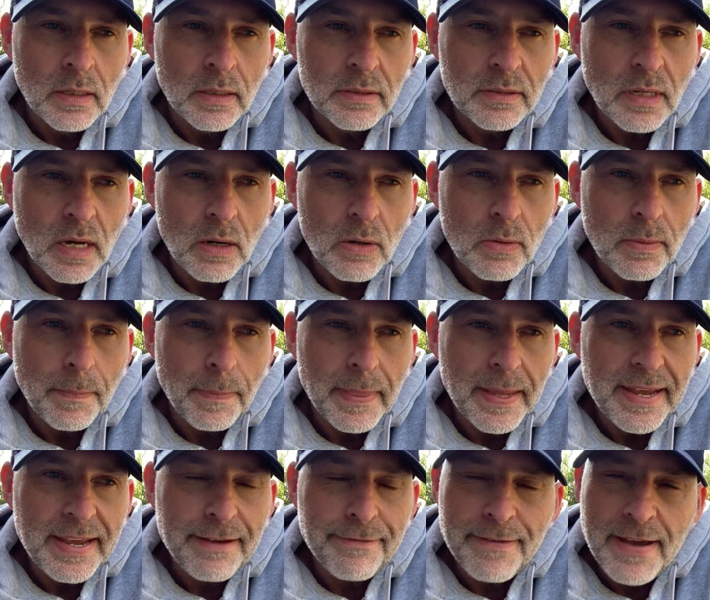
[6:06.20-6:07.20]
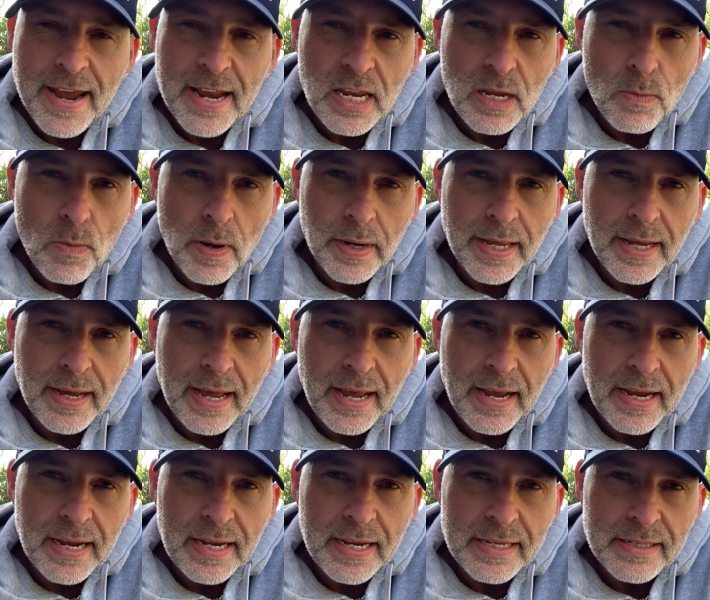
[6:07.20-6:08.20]
So if anyone
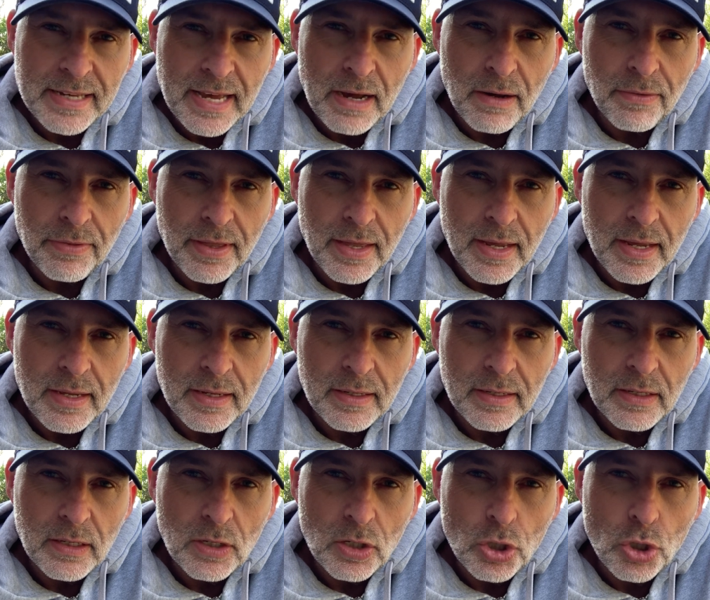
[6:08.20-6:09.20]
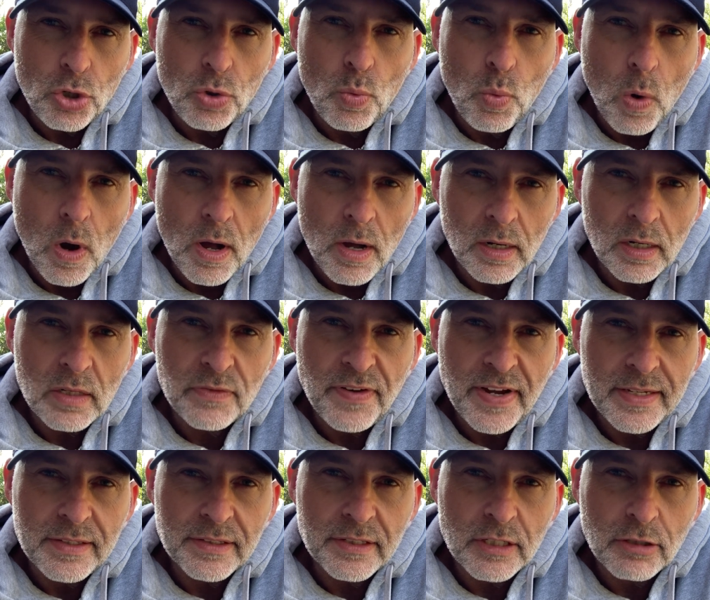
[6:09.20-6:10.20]
is out there who works for
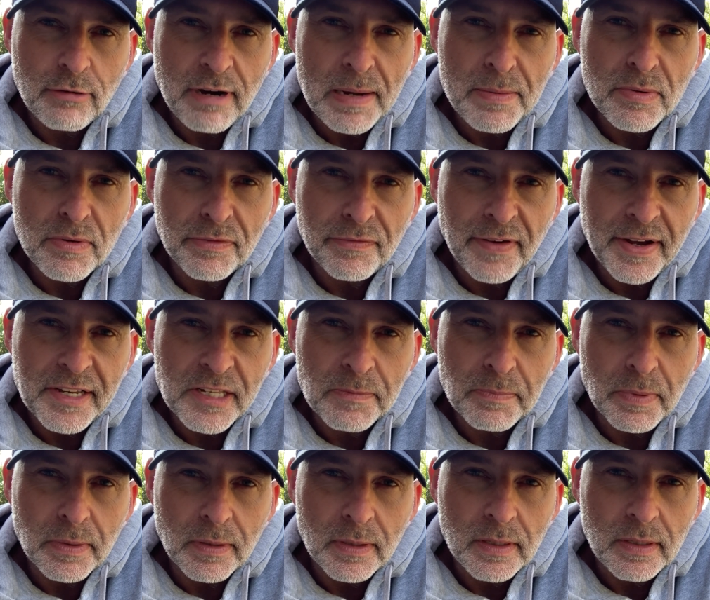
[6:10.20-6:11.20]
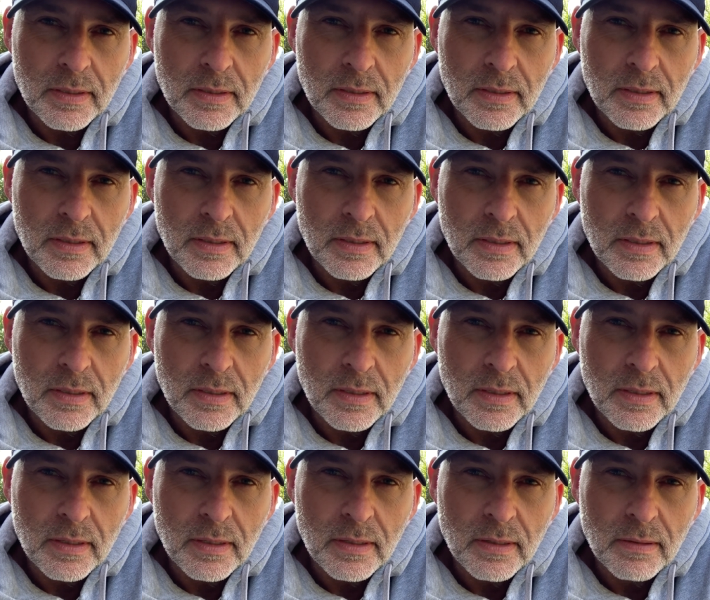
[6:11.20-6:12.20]
Instagram or Facebook,
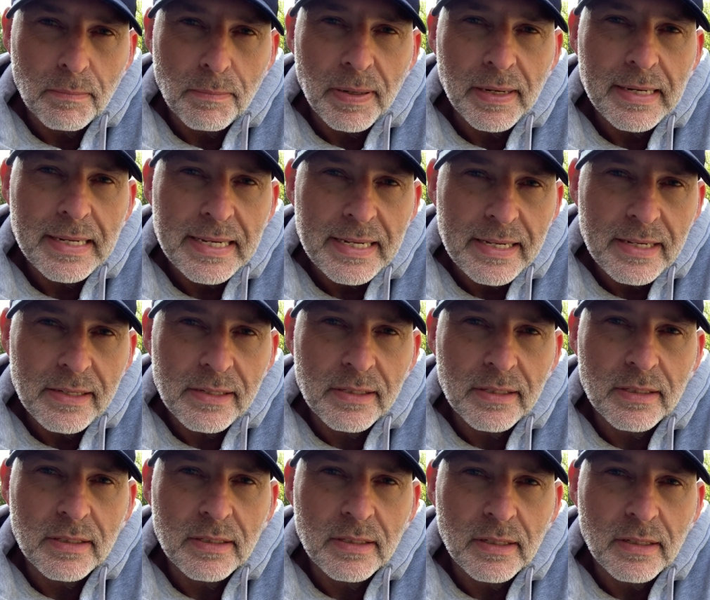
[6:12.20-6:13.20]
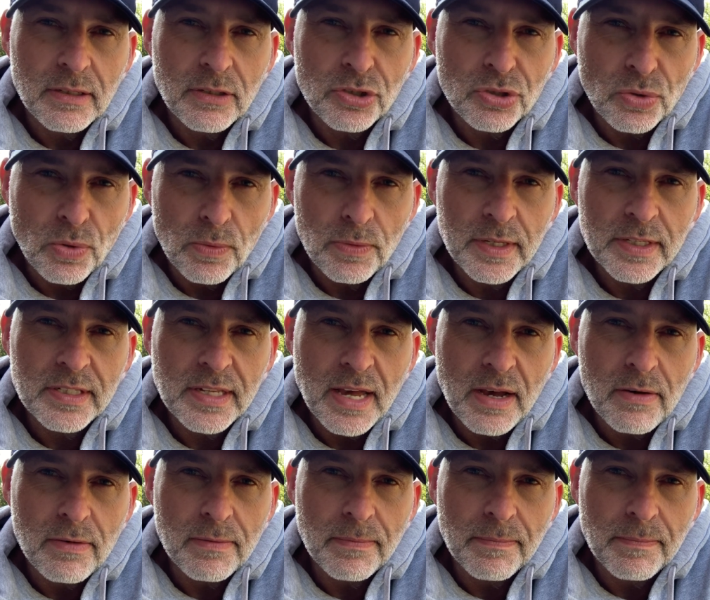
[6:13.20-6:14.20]
please sort this
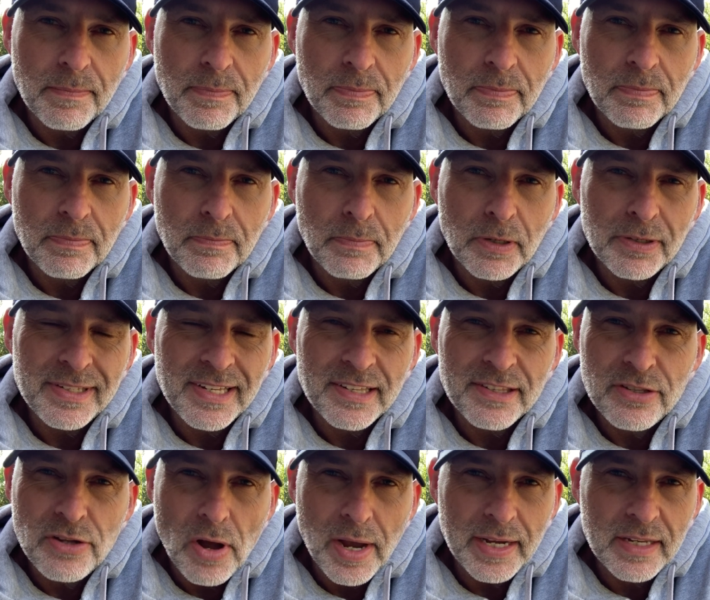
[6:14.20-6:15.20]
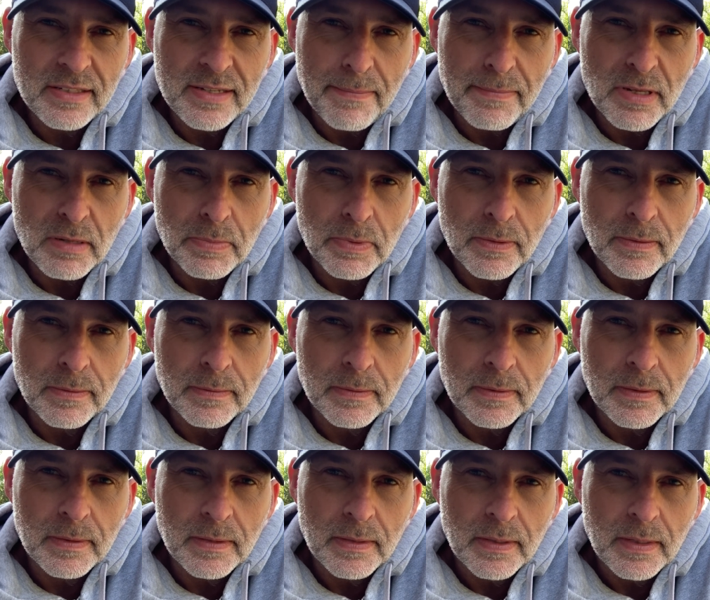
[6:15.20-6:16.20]
out because it's not acceptable.
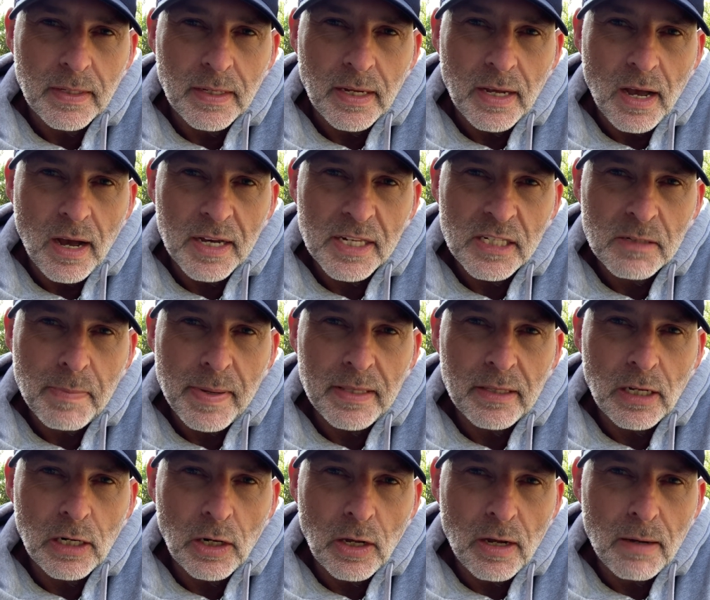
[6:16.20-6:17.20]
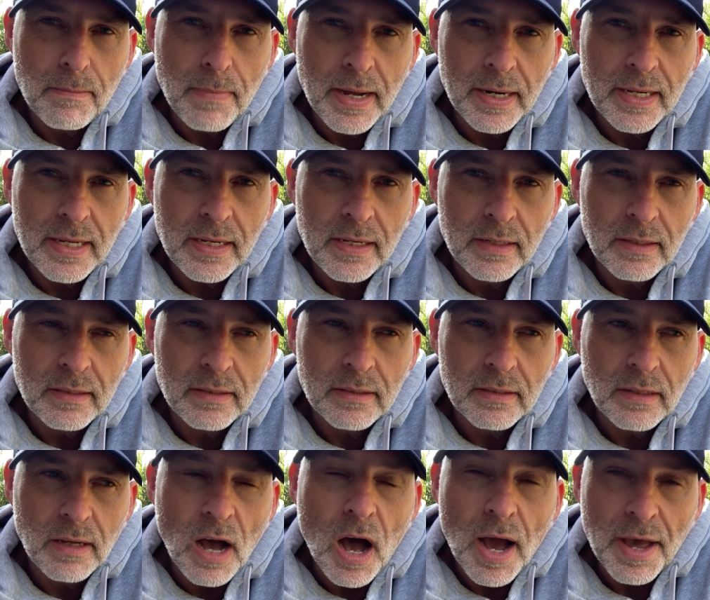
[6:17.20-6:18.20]
I spend a lot of money,
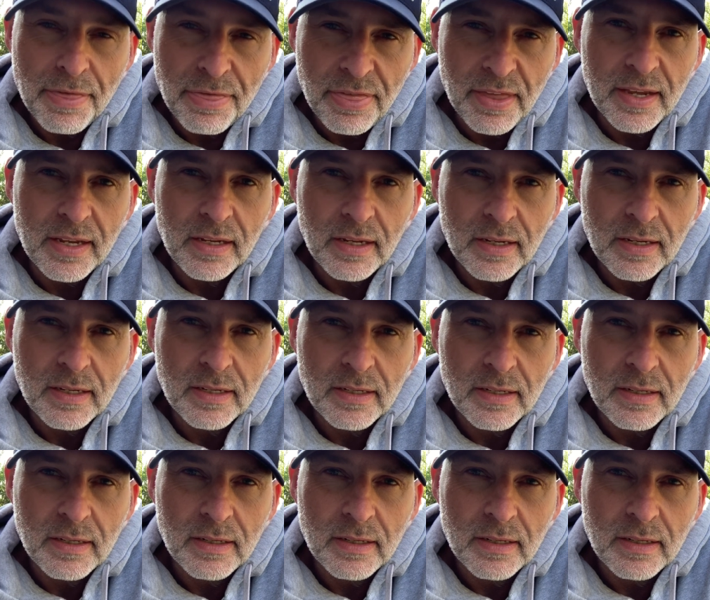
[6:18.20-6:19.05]
I think,